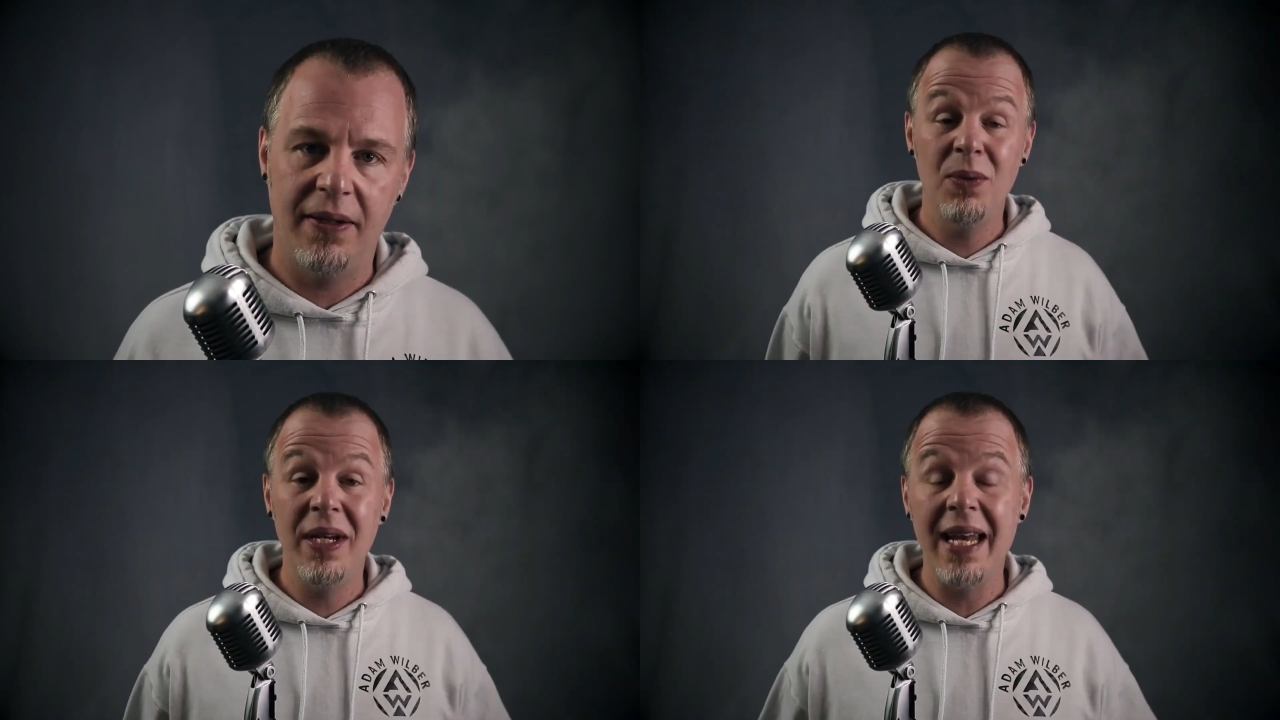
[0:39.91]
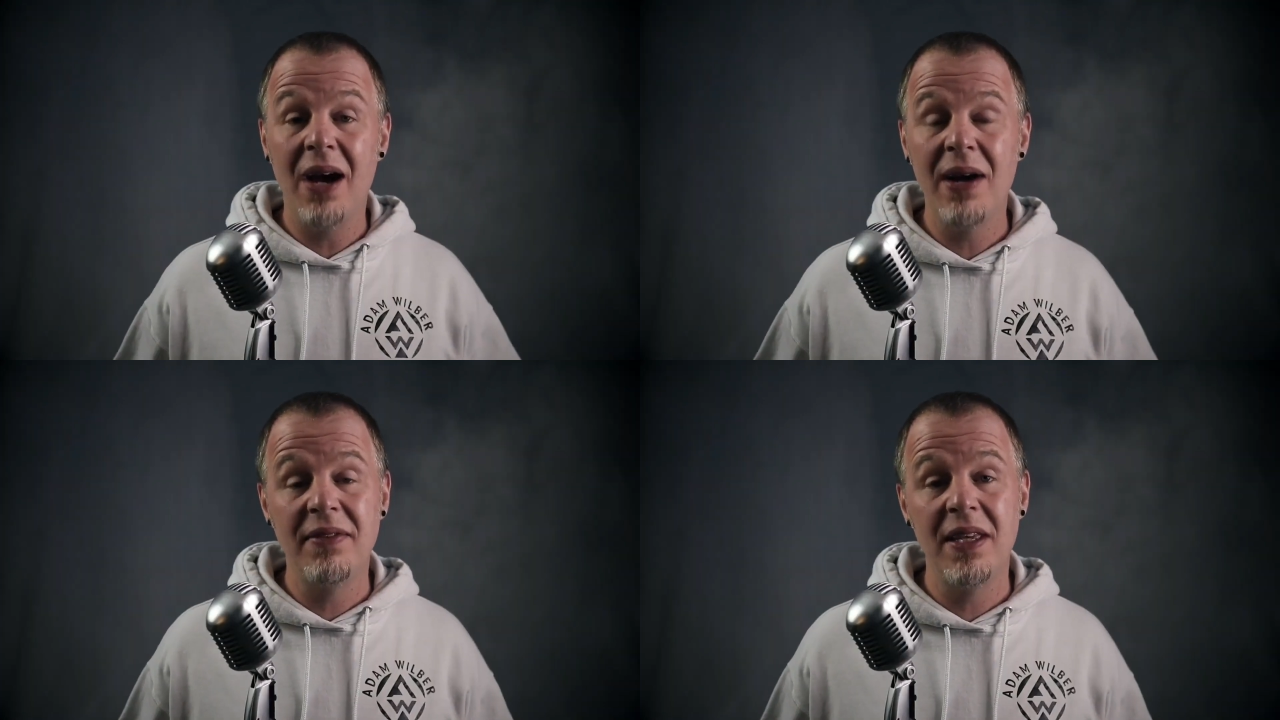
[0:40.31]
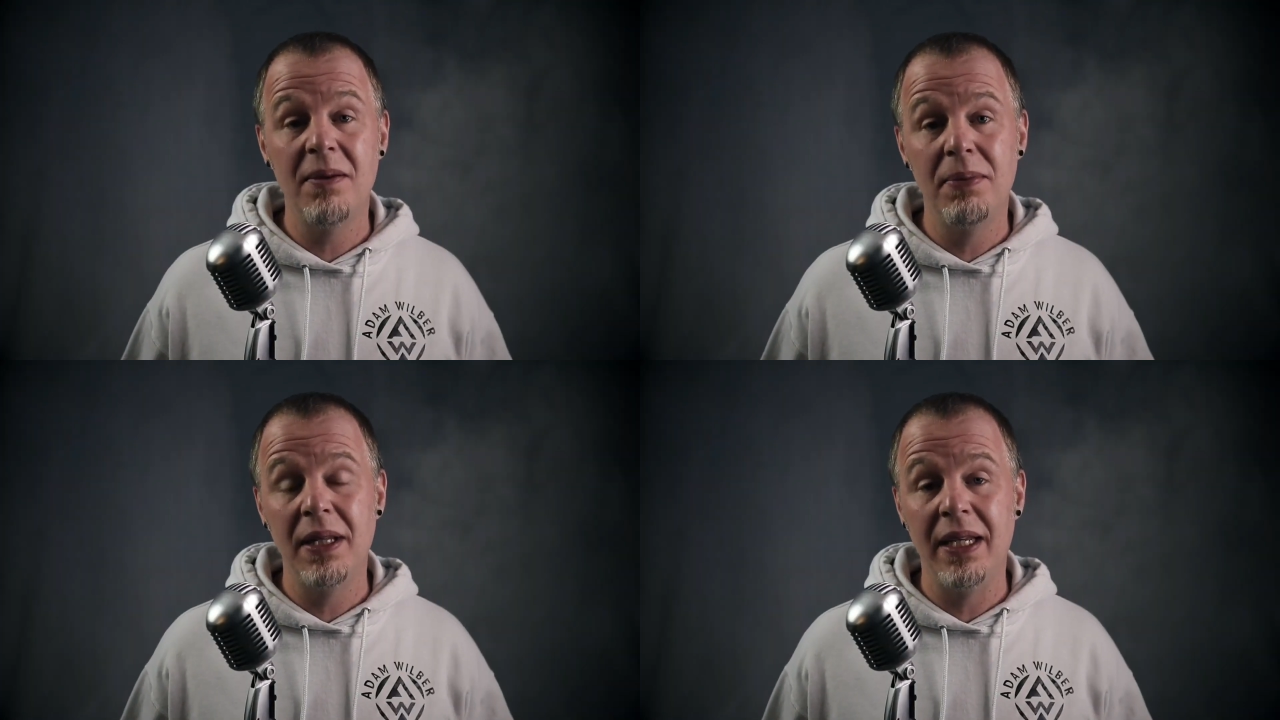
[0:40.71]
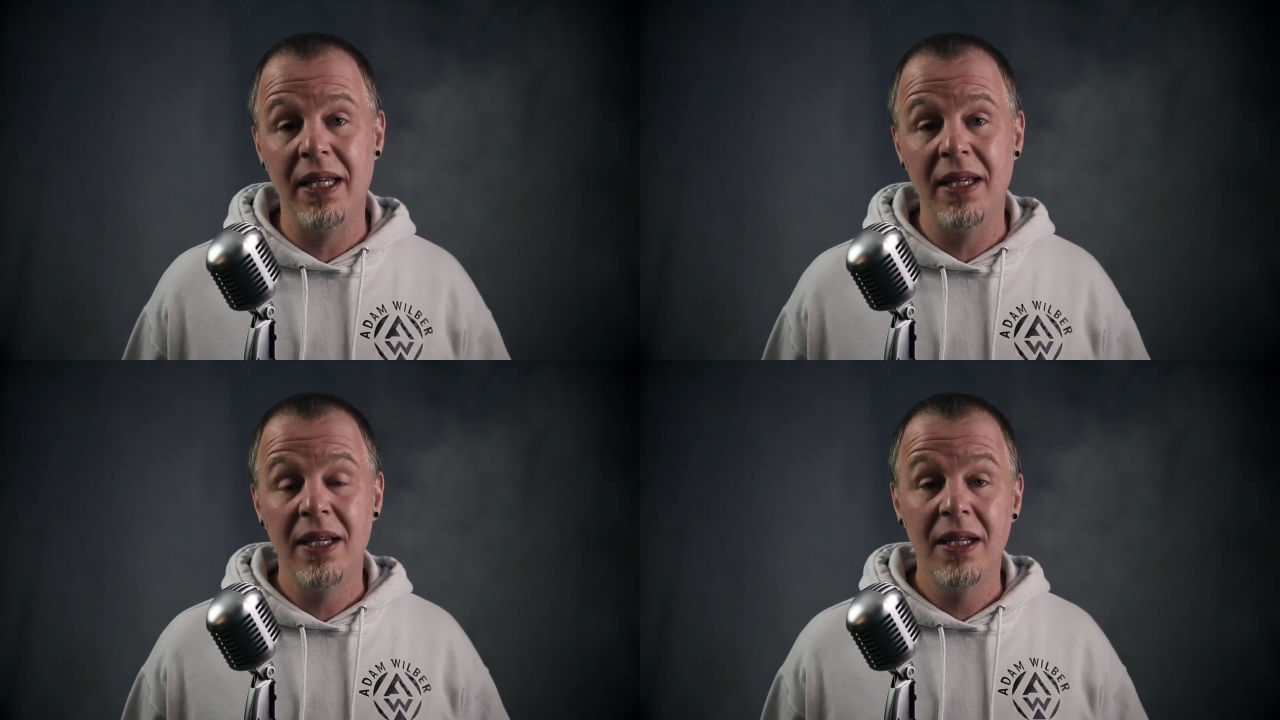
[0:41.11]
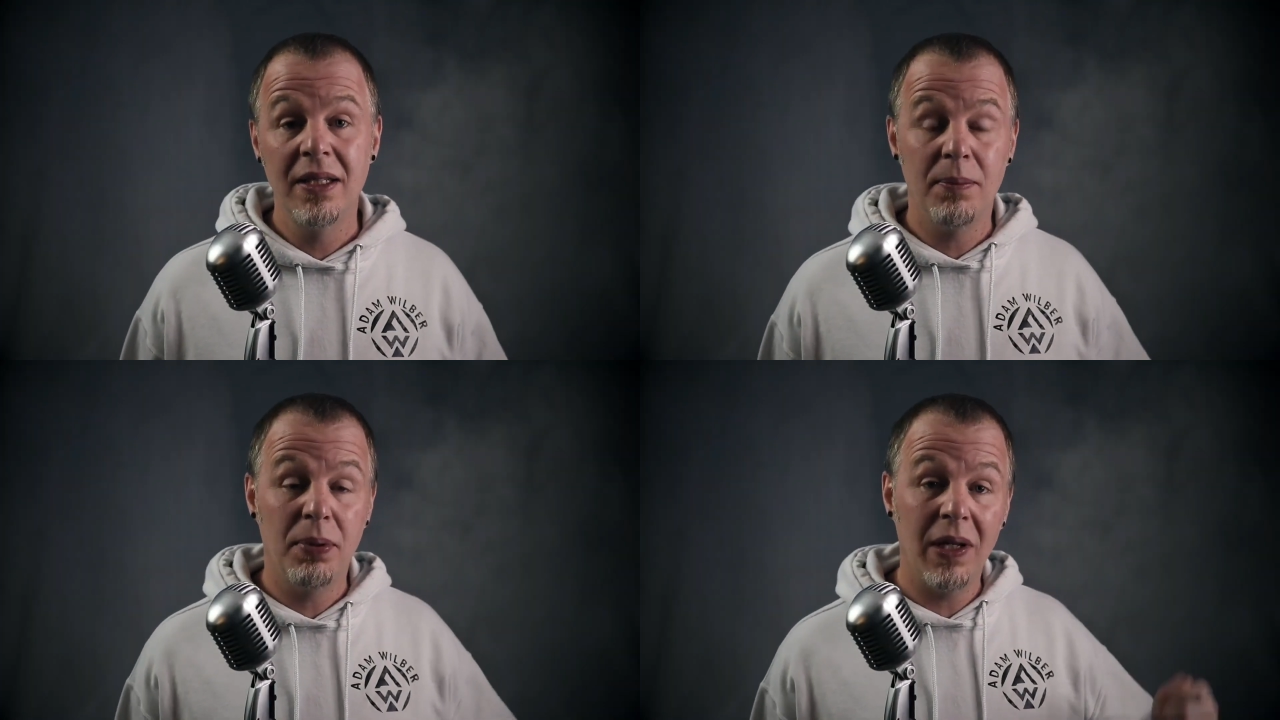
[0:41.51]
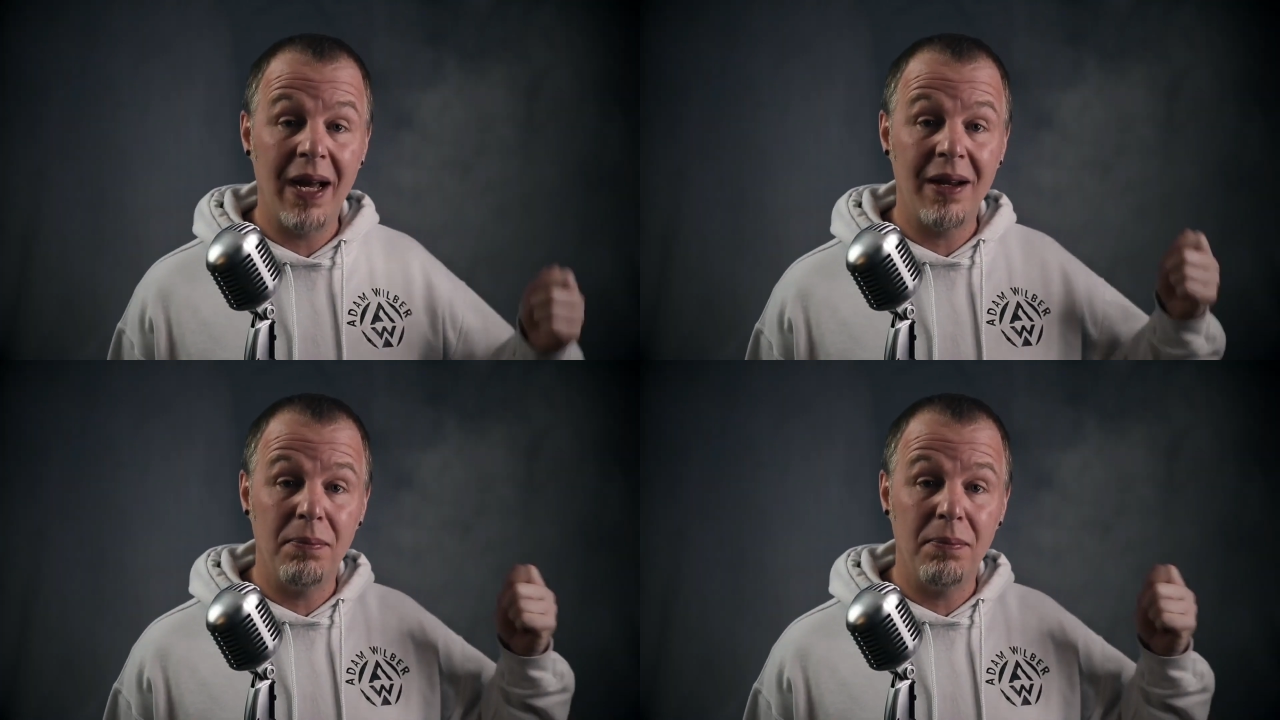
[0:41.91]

See, we now have the ability to pull out